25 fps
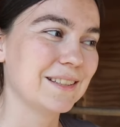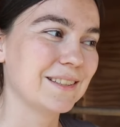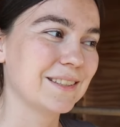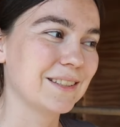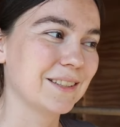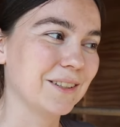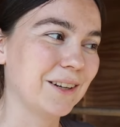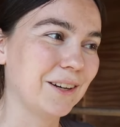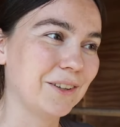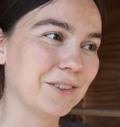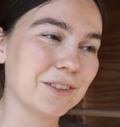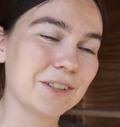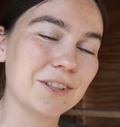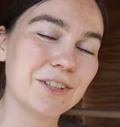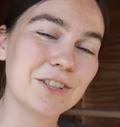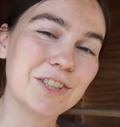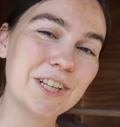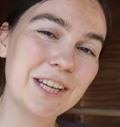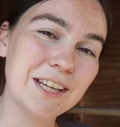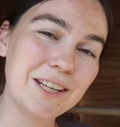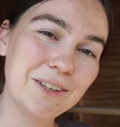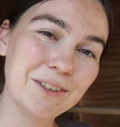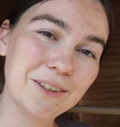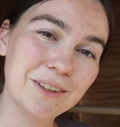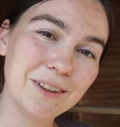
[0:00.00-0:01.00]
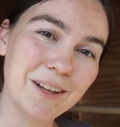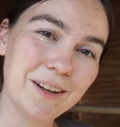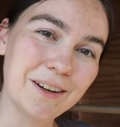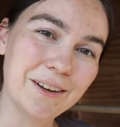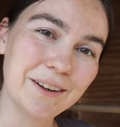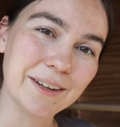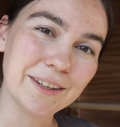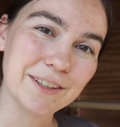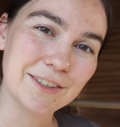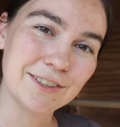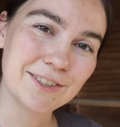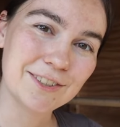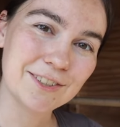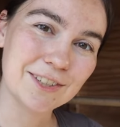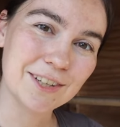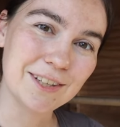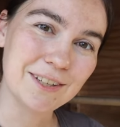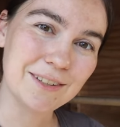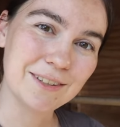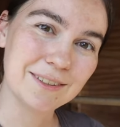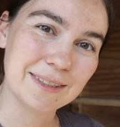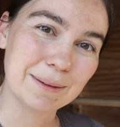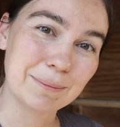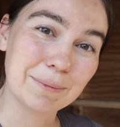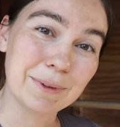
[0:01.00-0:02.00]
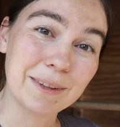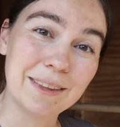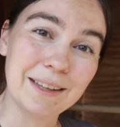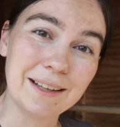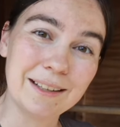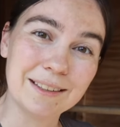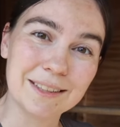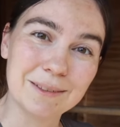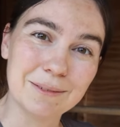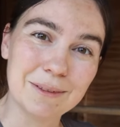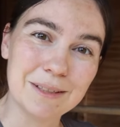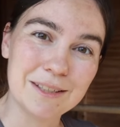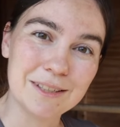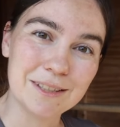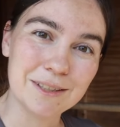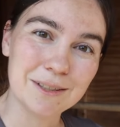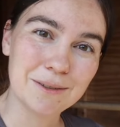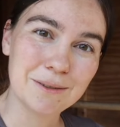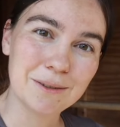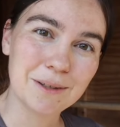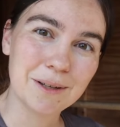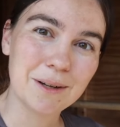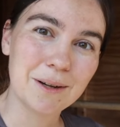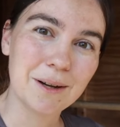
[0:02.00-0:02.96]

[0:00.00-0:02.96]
So I was going to take you along and show you some of the things that we do.